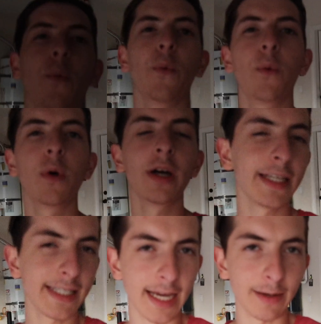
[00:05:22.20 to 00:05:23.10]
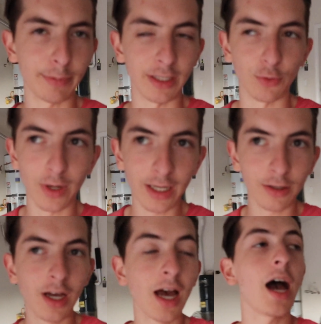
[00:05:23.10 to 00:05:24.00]
What is happening?
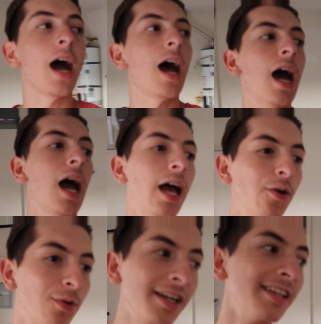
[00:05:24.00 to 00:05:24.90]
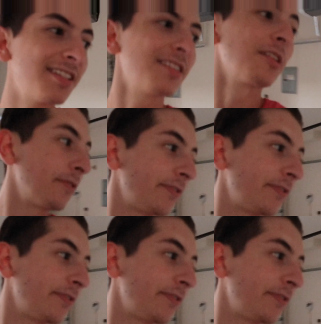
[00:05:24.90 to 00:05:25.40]
Well, I wanted to